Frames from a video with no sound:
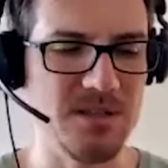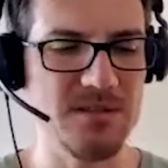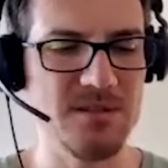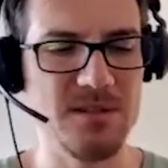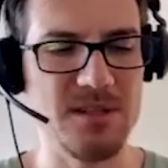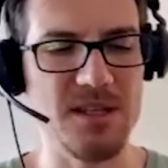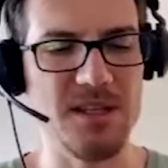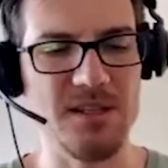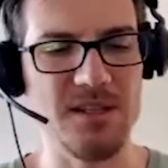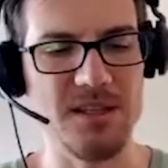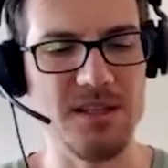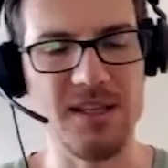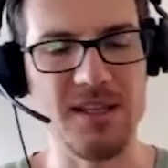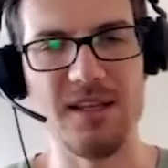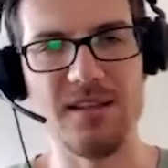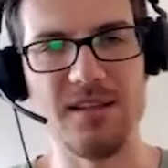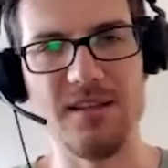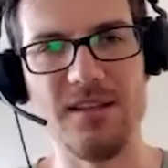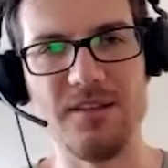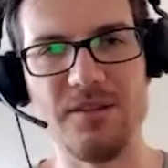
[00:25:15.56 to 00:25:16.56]

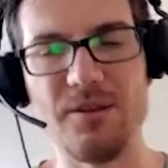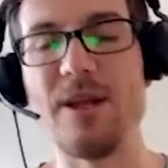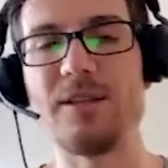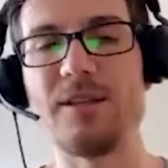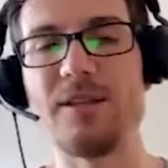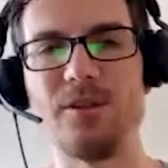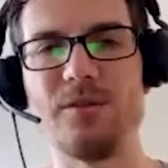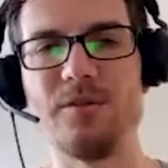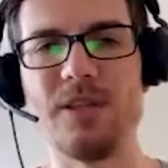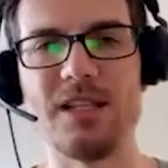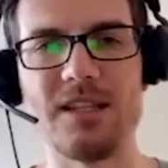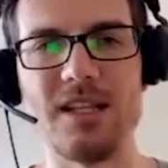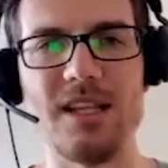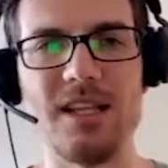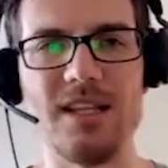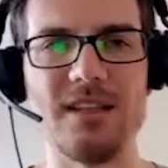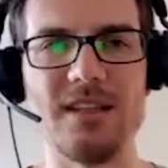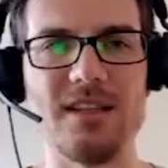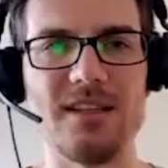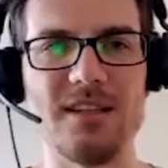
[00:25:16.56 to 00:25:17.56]
the director of data
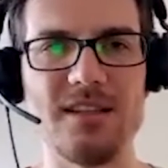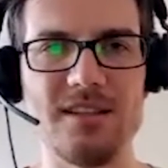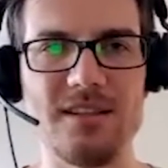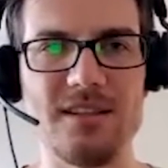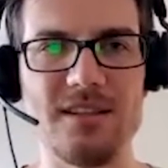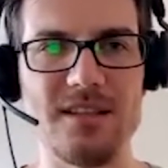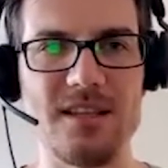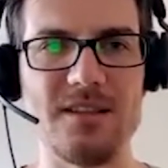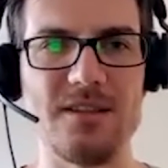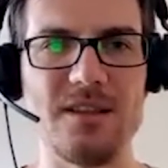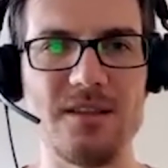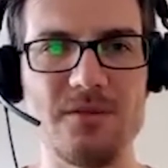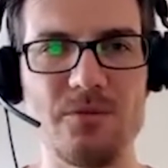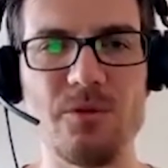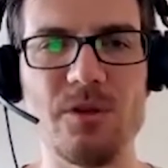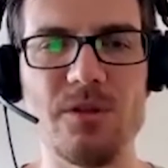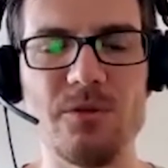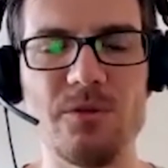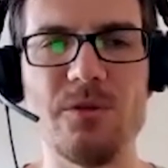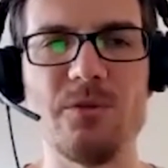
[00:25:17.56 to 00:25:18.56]
lake, that he said that
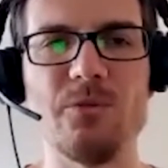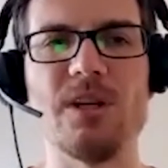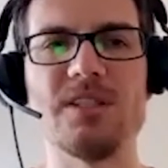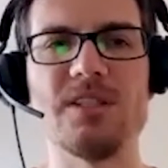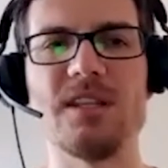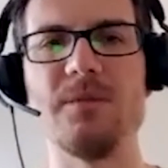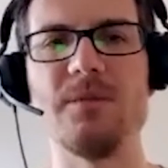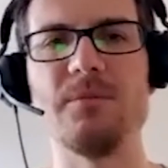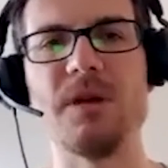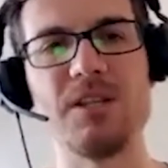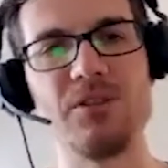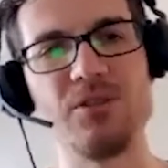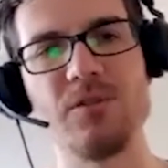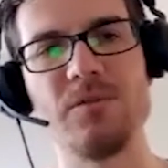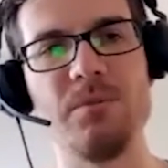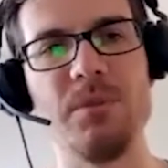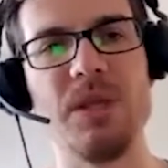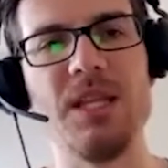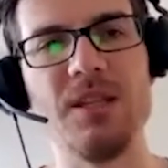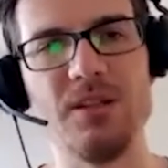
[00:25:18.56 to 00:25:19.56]
there was a bunch of
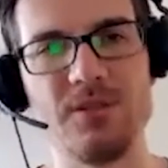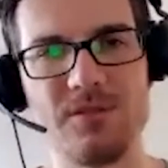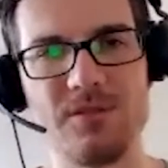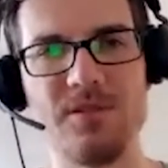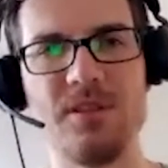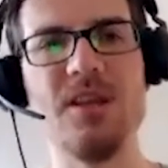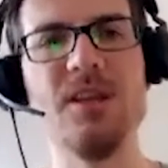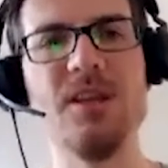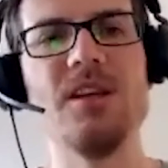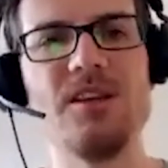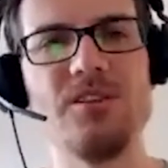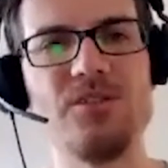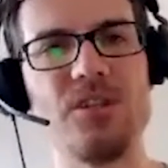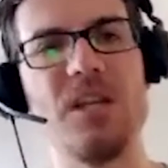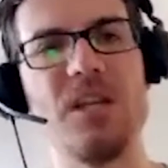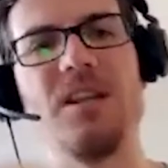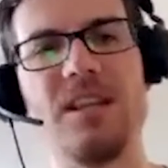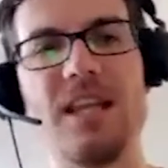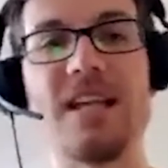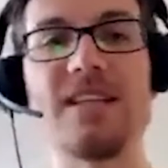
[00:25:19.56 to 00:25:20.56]
minions
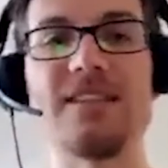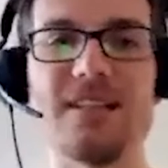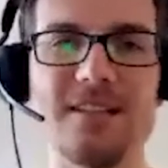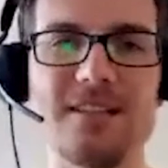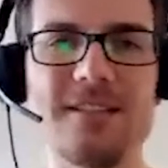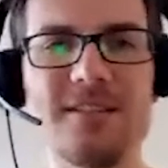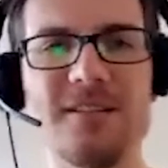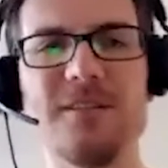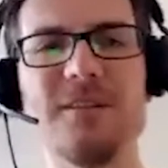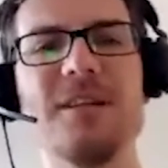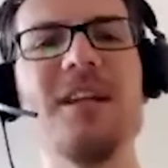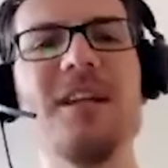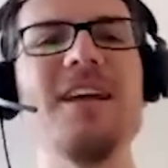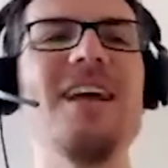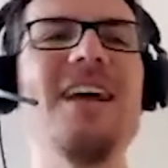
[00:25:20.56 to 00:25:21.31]
sharing Excel, no?